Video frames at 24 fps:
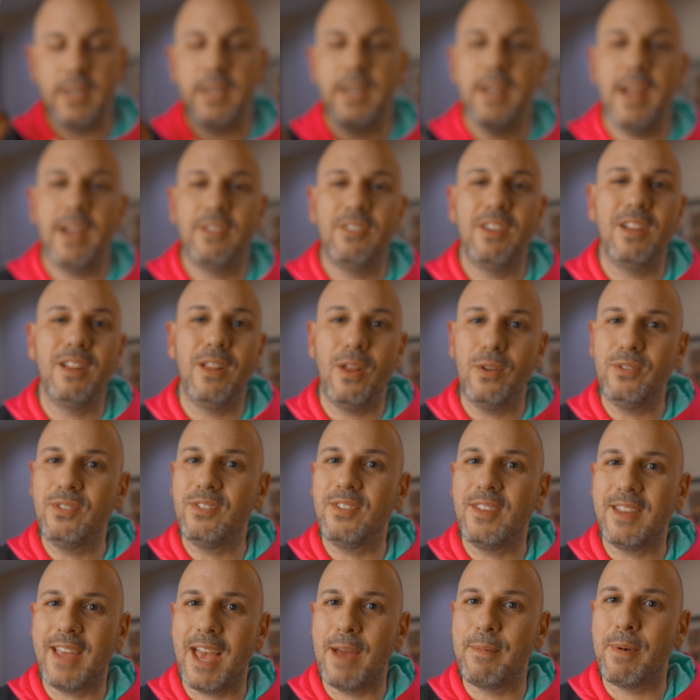it actually closes
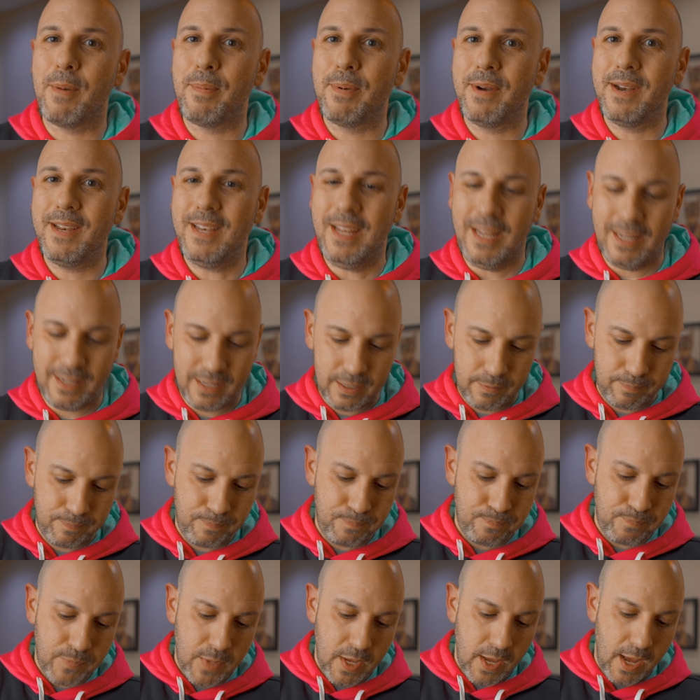the camera, pretty neat.
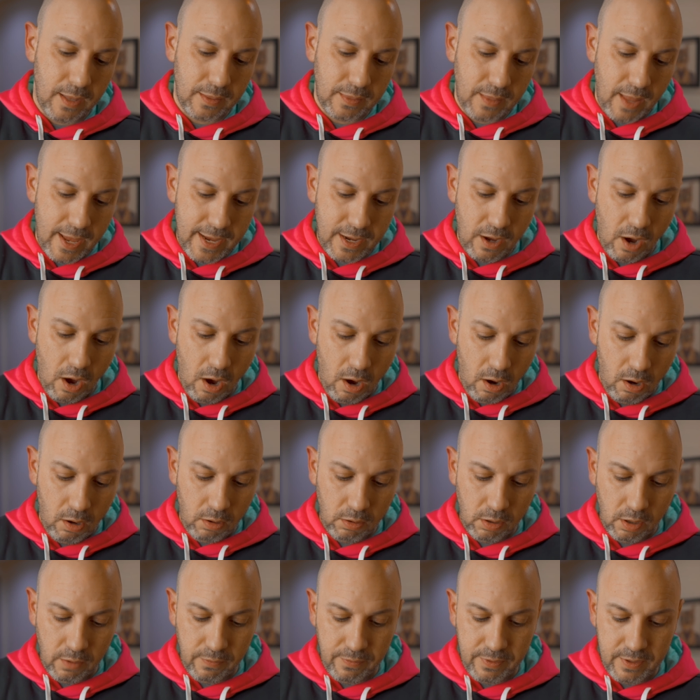Like
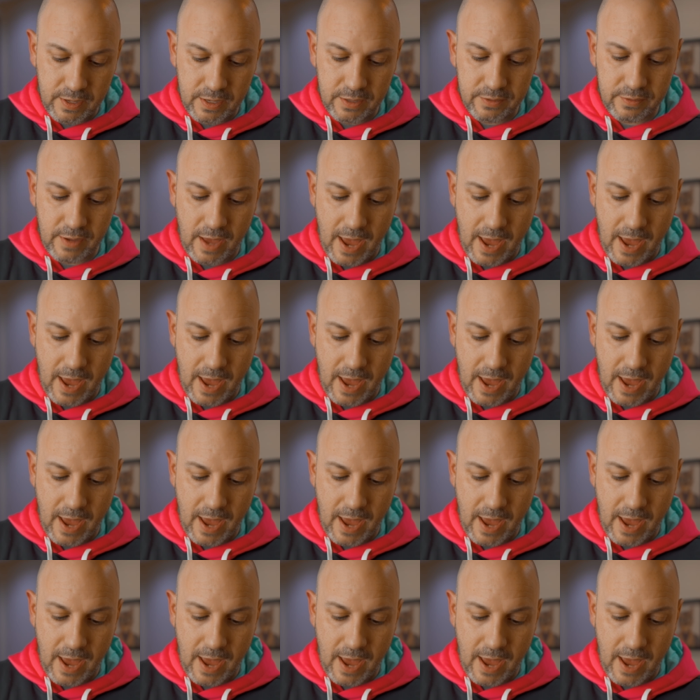all of these